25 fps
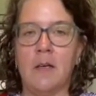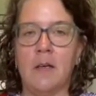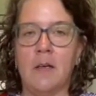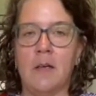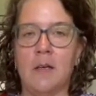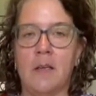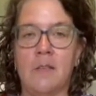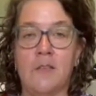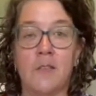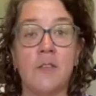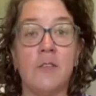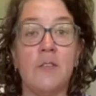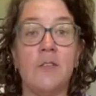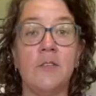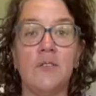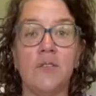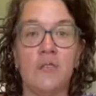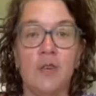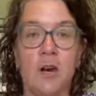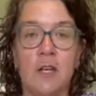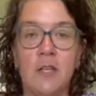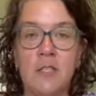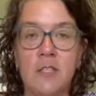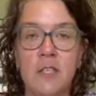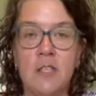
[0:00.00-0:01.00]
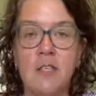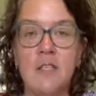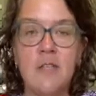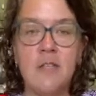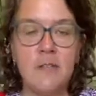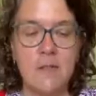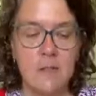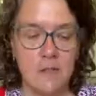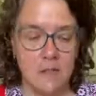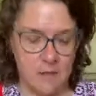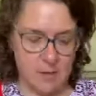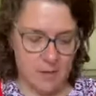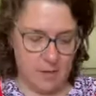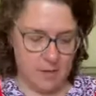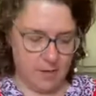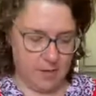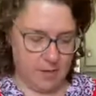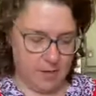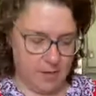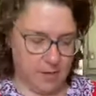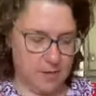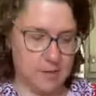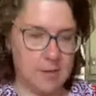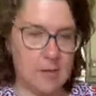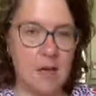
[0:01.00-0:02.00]
is constructed
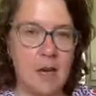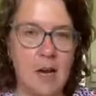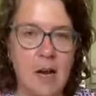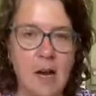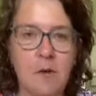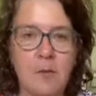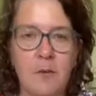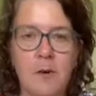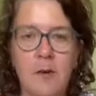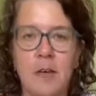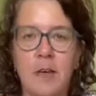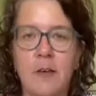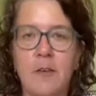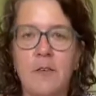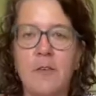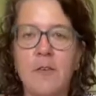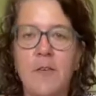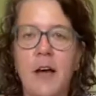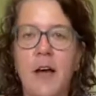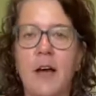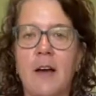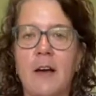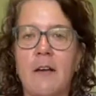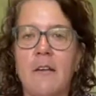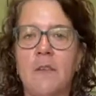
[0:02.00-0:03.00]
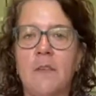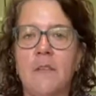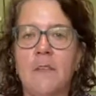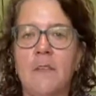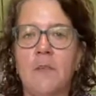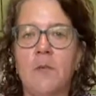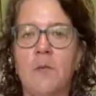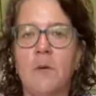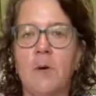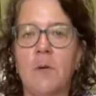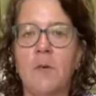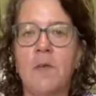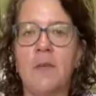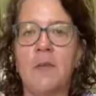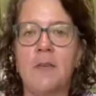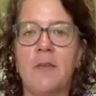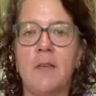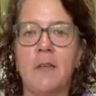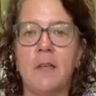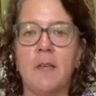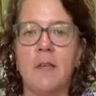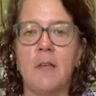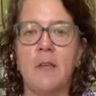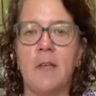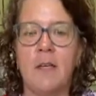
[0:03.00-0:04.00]
and how it affects what we
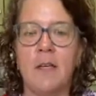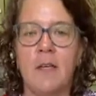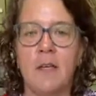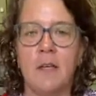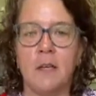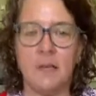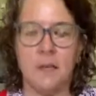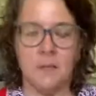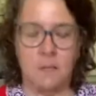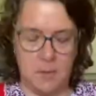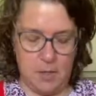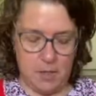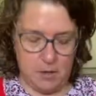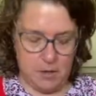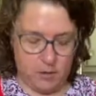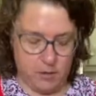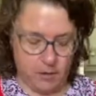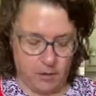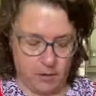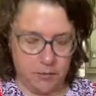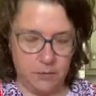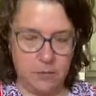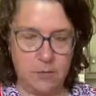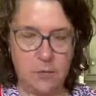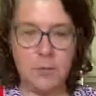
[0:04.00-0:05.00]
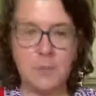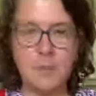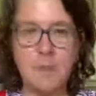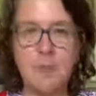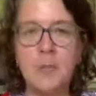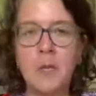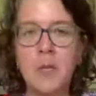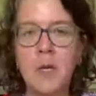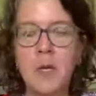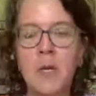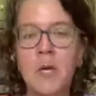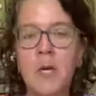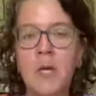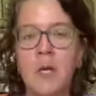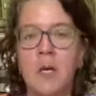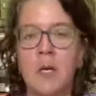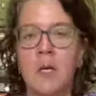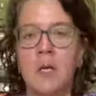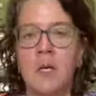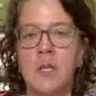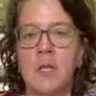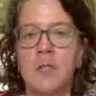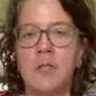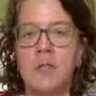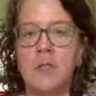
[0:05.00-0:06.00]
see in minerals.
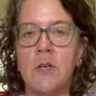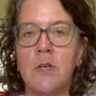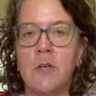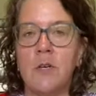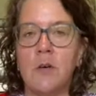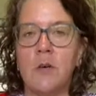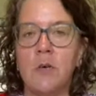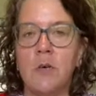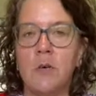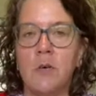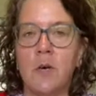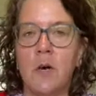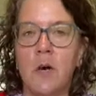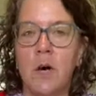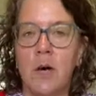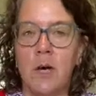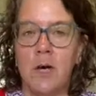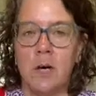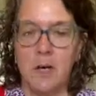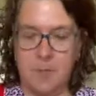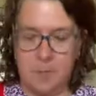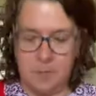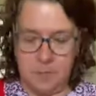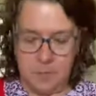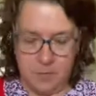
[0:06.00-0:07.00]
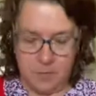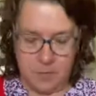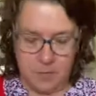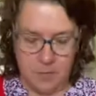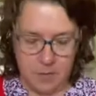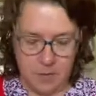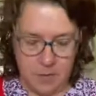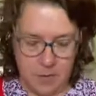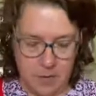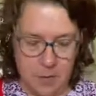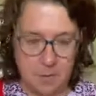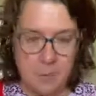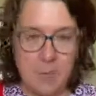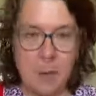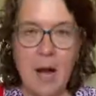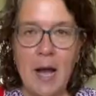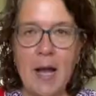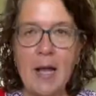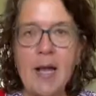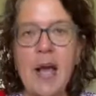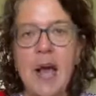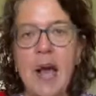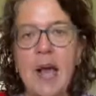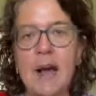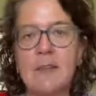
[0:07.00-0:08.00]
So the
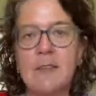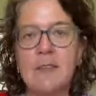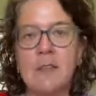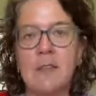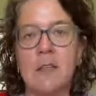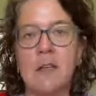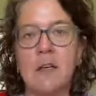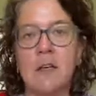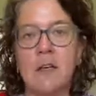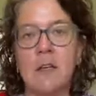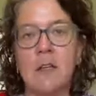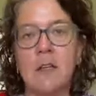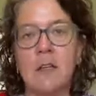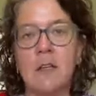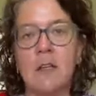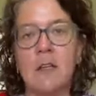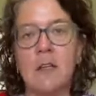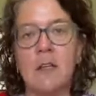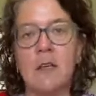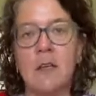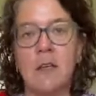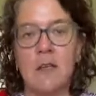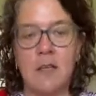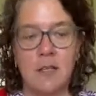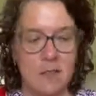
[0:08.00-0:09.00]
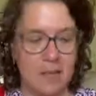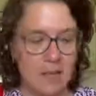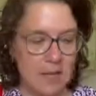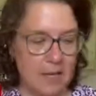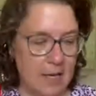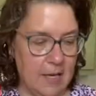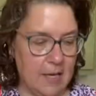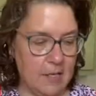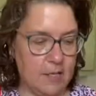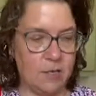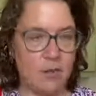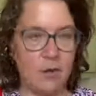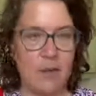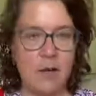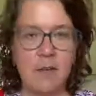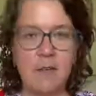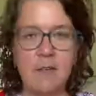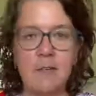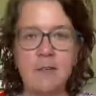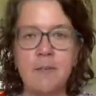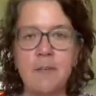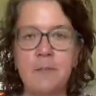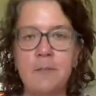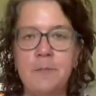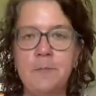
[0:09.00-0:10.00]
biaxial
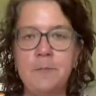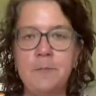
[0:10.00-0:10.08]
indicatrix,